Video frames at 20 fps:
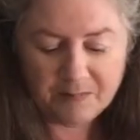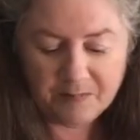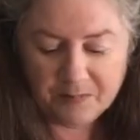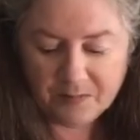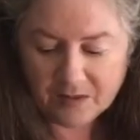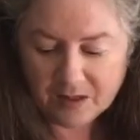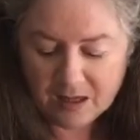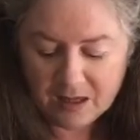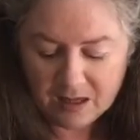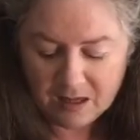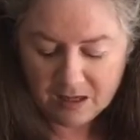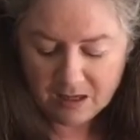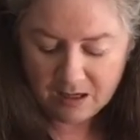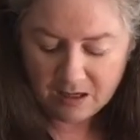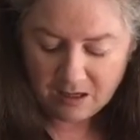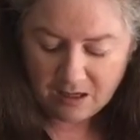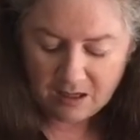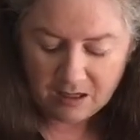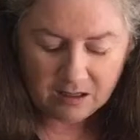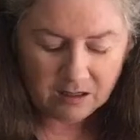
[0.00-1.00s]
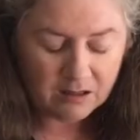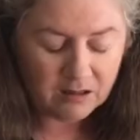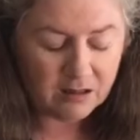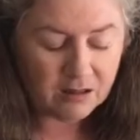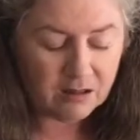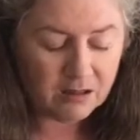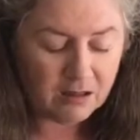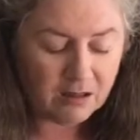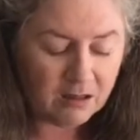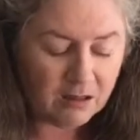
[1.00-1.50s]
So
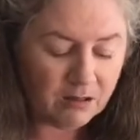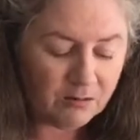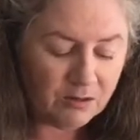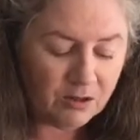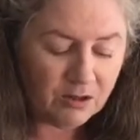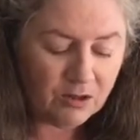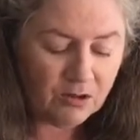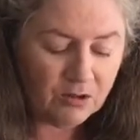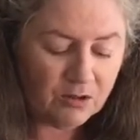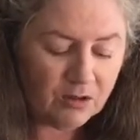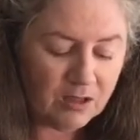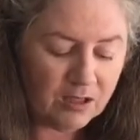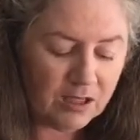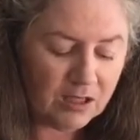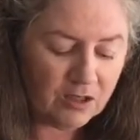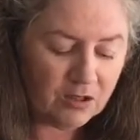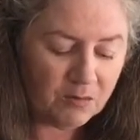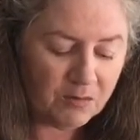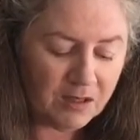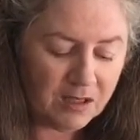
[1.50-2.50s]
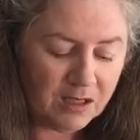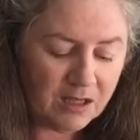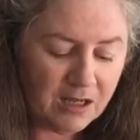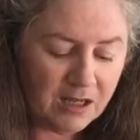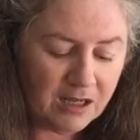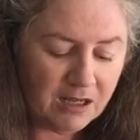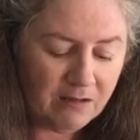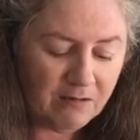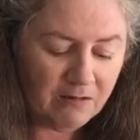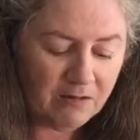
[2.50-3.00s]
I'll just use the edge of my
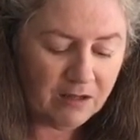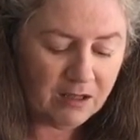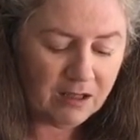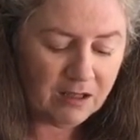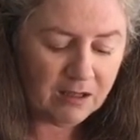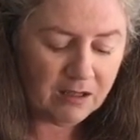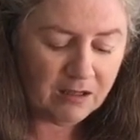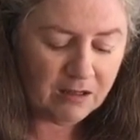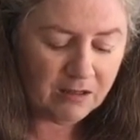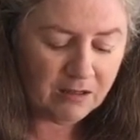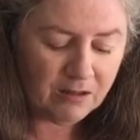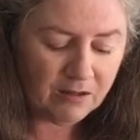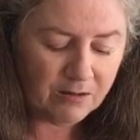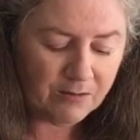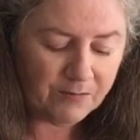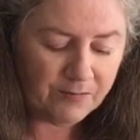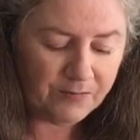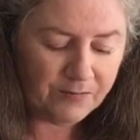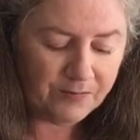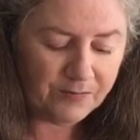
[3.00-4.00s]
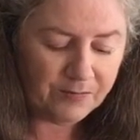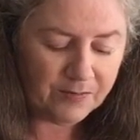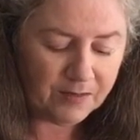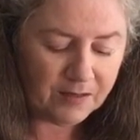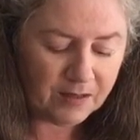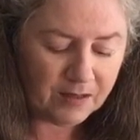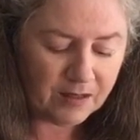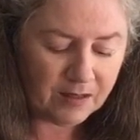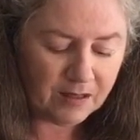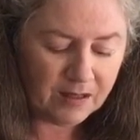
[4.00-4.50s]
knife here.
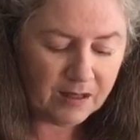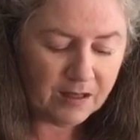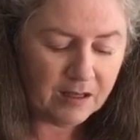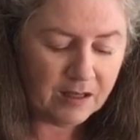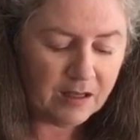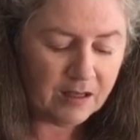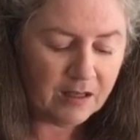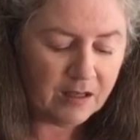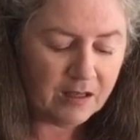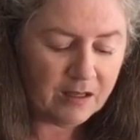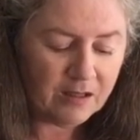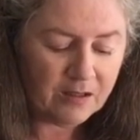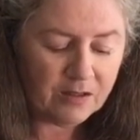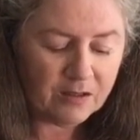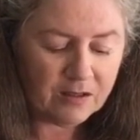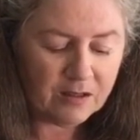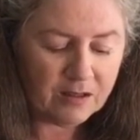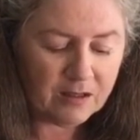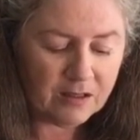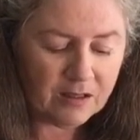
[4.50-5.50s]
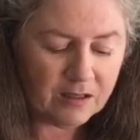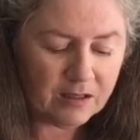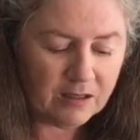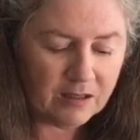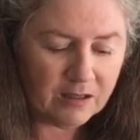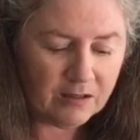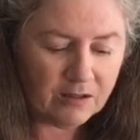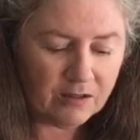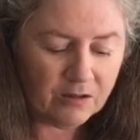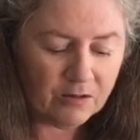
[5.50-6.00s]
Just get it
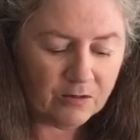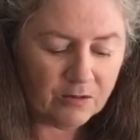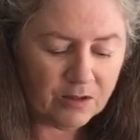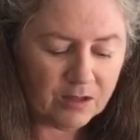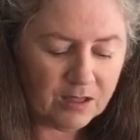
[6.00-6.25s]
going